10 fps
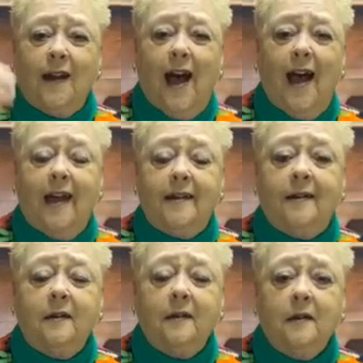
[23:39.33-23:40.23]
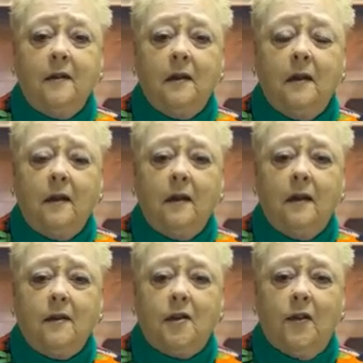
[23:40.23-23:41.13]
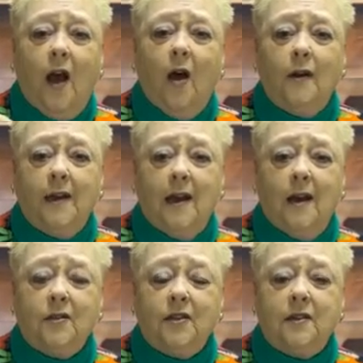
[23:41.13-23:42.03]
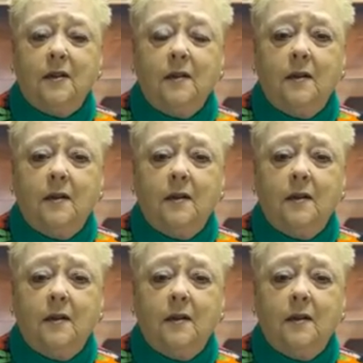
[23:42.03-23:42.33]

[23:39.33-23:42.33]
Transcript: lied to the Holy Ghost